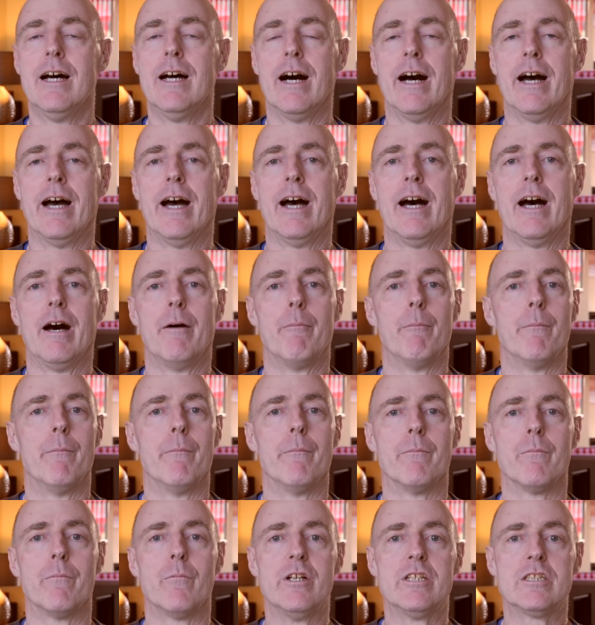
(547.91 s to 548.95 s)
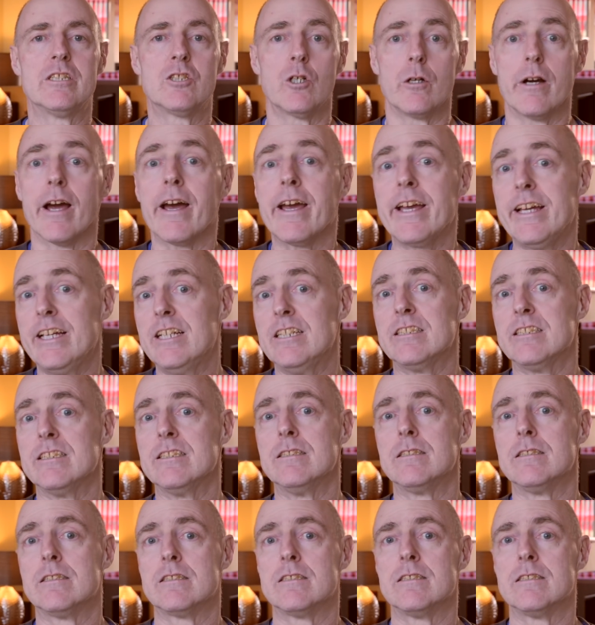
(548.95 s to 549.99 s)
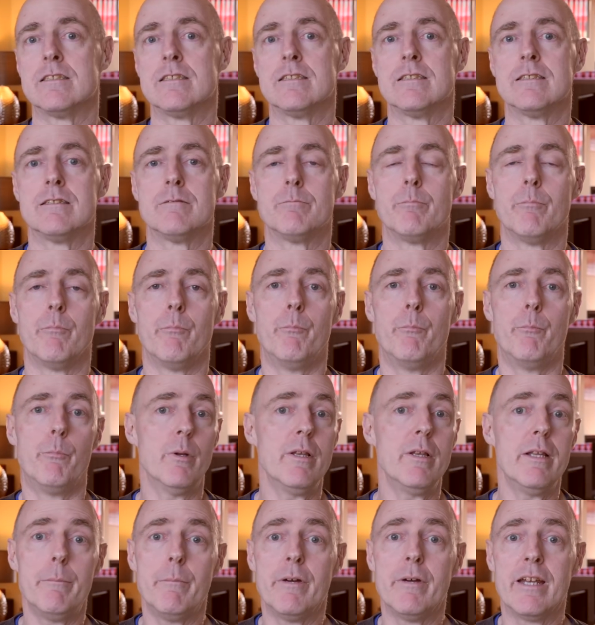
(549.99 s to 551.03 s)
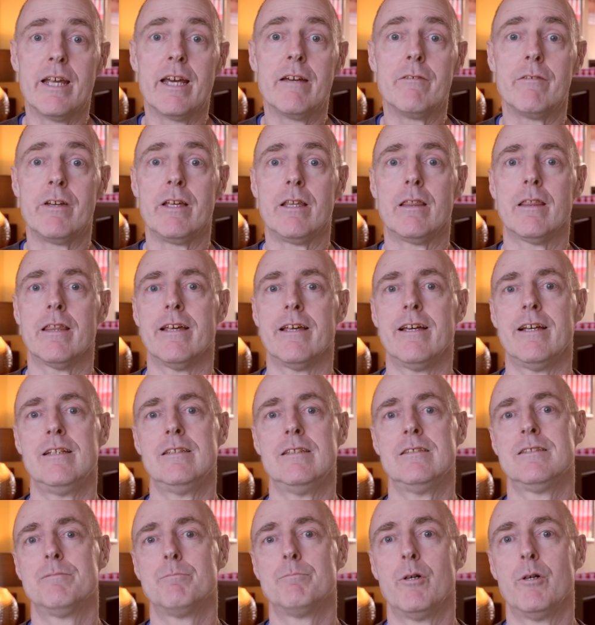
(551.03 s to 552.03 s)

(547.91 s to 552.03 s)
um, which took ages because they're blimmin' heavy things,